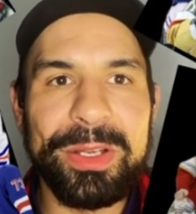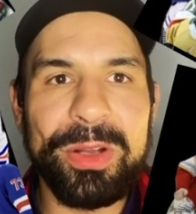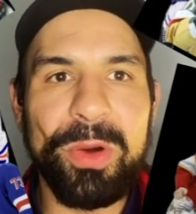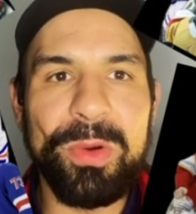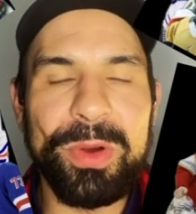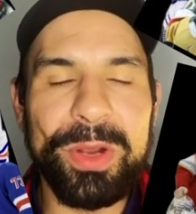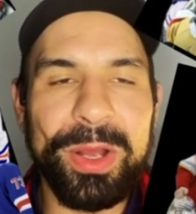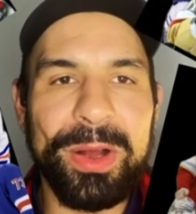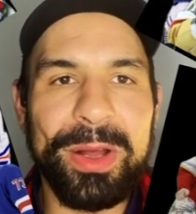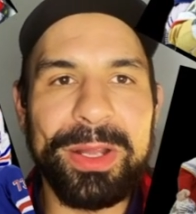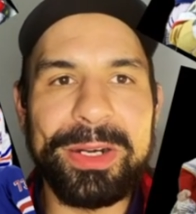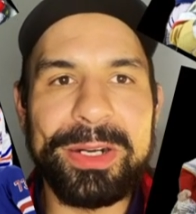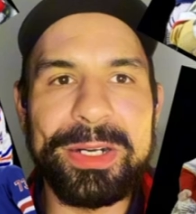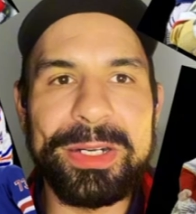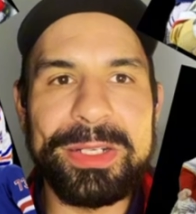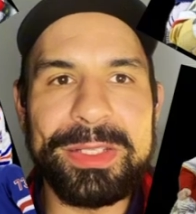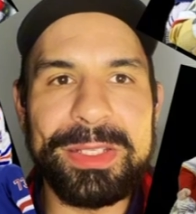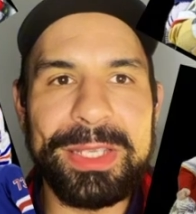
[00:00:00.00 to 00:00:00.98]

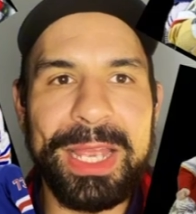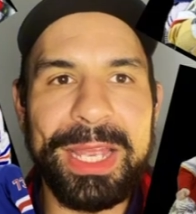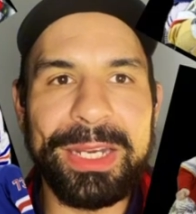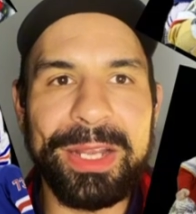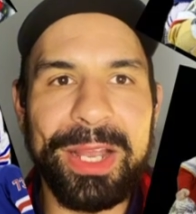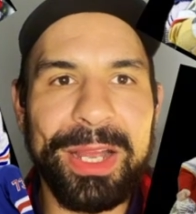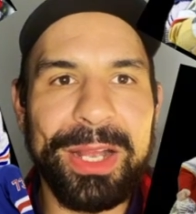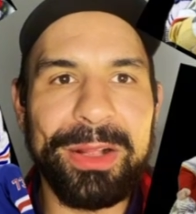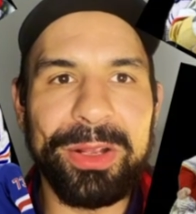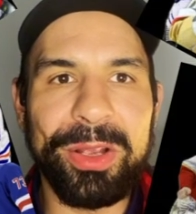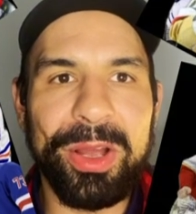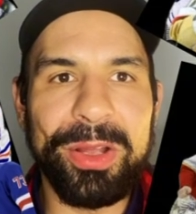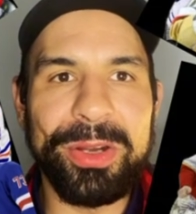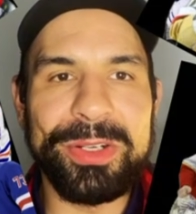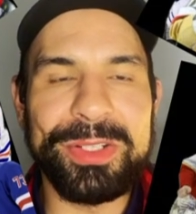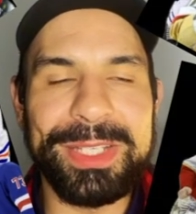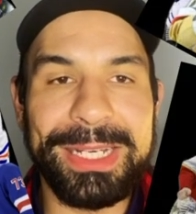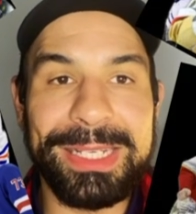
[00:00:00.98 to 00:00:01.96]
O'Connor's, and Kyle
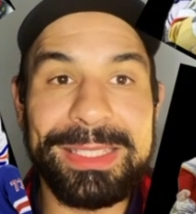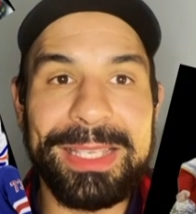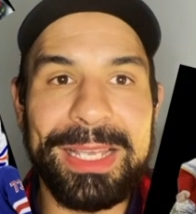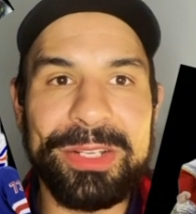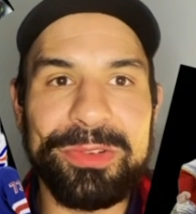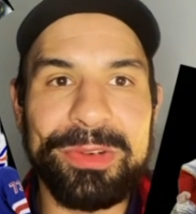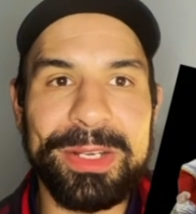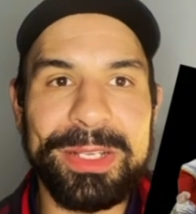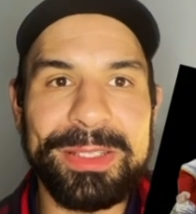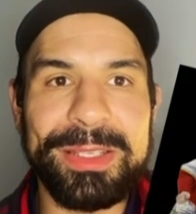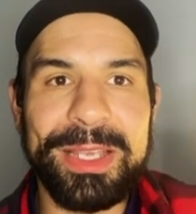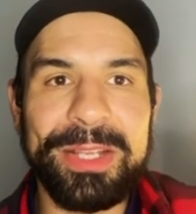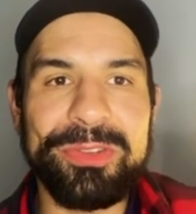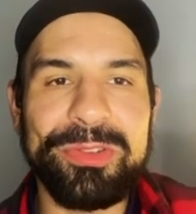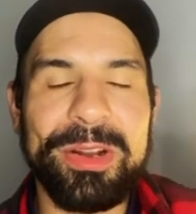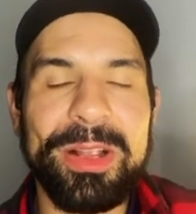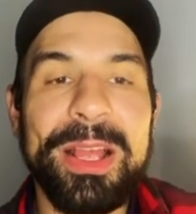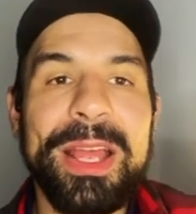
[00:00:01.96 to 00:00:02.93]
Connor's, etc.,
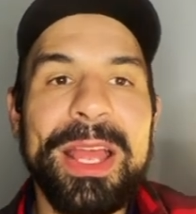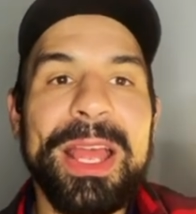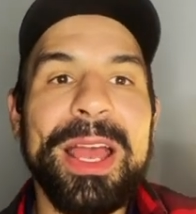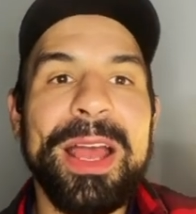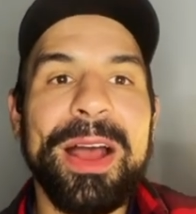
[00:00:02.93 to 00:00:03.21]
etc.